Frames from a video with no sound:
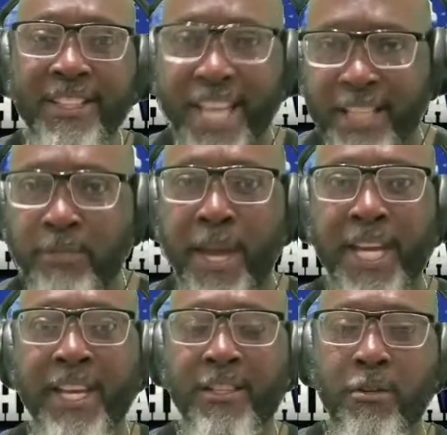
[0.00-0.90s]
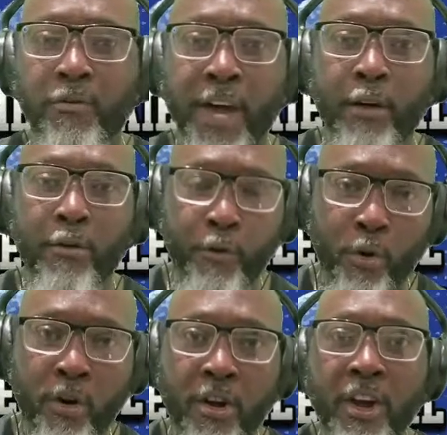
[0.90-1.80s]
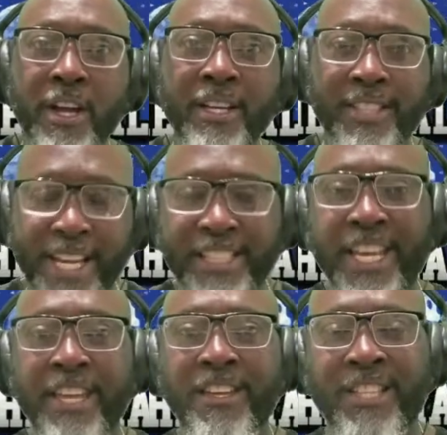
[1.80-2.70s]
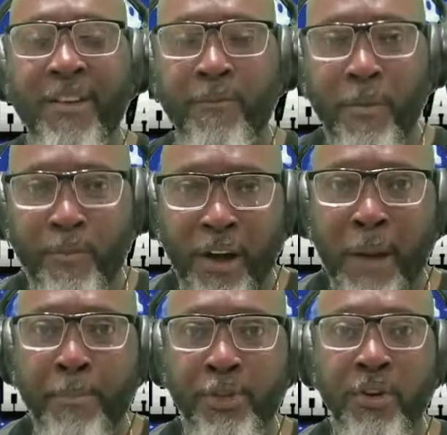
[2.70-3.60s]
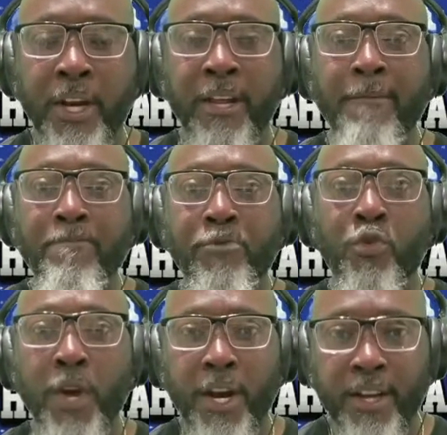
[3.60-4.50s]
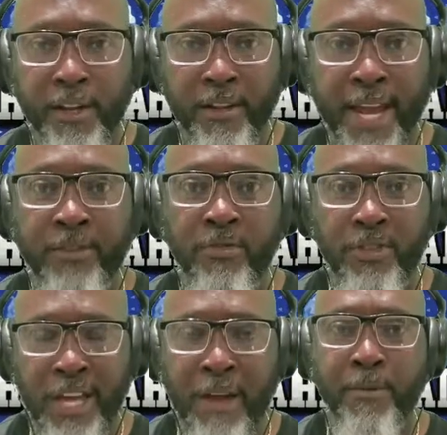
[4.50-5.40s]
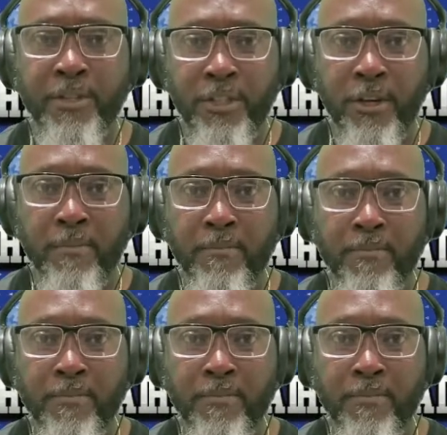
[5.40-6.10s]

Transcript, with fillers: That's making it to the Final Four. That's setting yourself up for opportunity to win another national championship.